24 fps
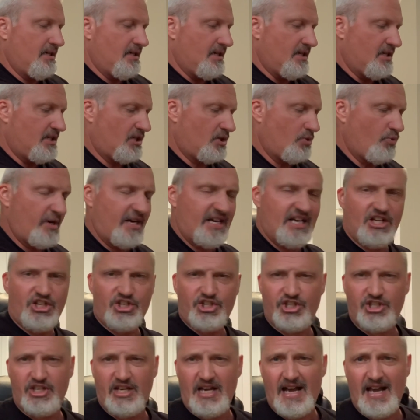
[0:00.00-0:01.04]

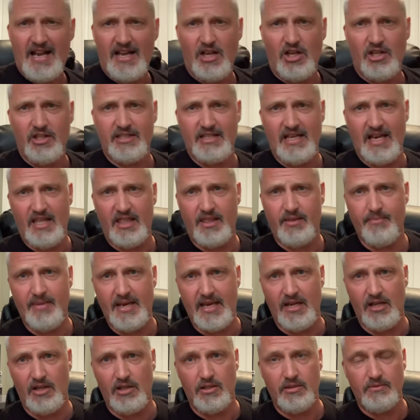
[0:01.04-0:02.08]
Swedish style death
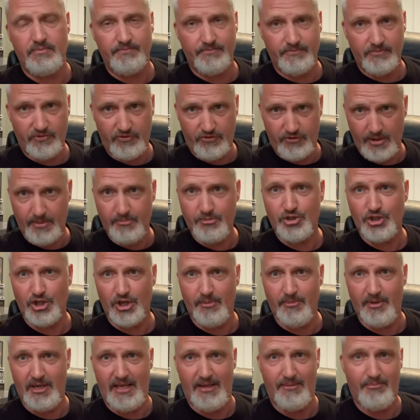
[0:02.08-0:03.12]
metal from
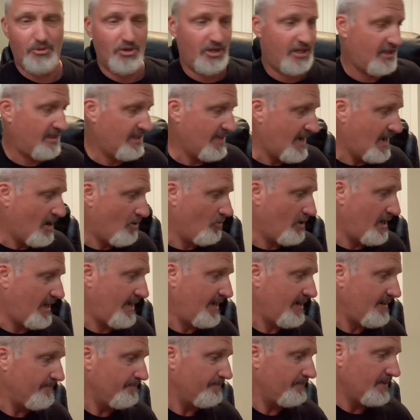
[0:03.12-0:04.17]
Germany. Put it that
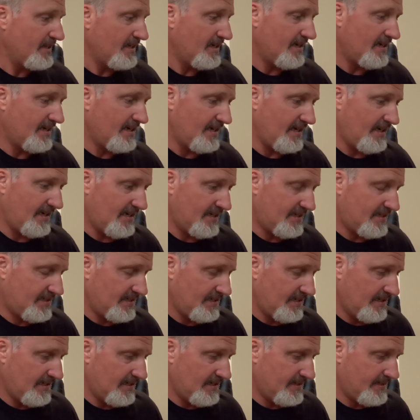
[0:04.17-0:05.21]
way. It
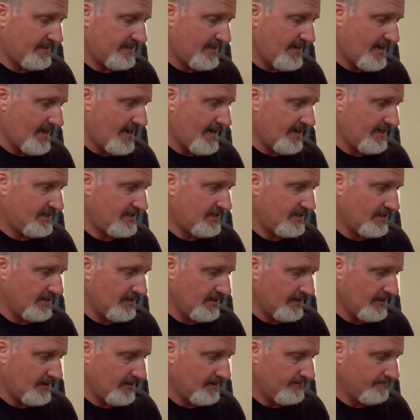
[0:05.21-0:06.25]
is that,
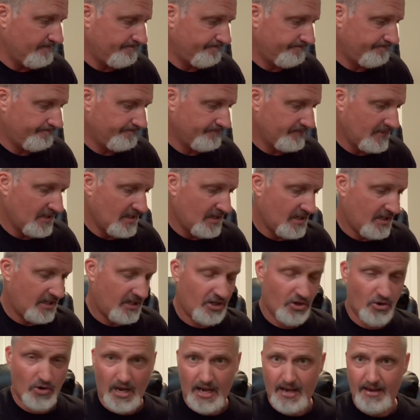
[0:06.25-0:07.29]
uh,
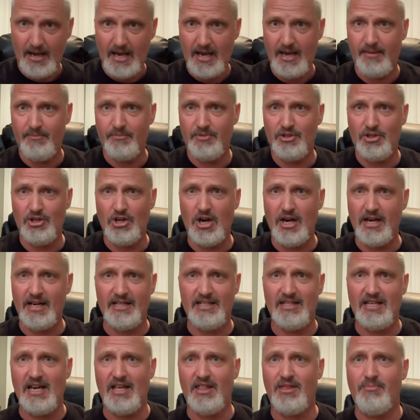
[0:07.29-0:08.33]
you know, I, I am not a
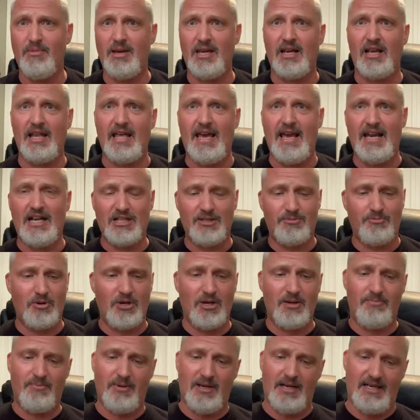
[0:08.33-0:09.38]
death metal
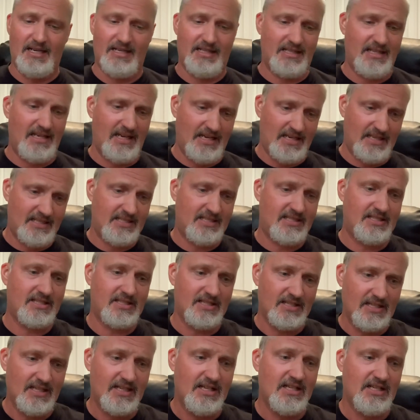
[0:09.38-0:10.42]
expert, but it it's
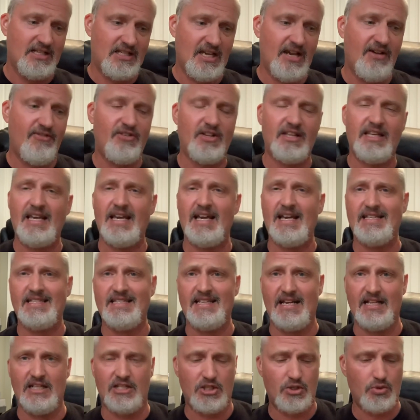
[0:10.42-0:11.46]
definitely has
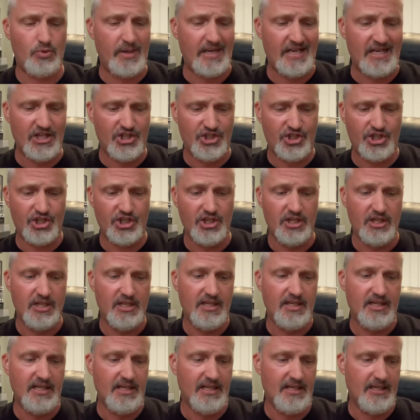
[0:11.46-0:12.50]
that Swedish
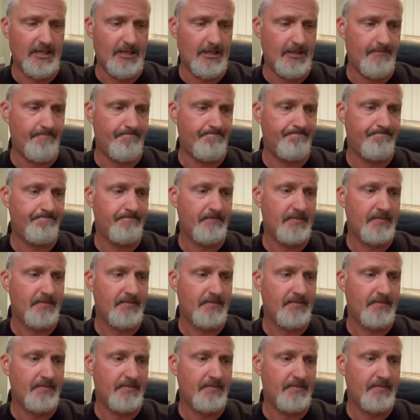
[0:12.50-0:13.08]
Um,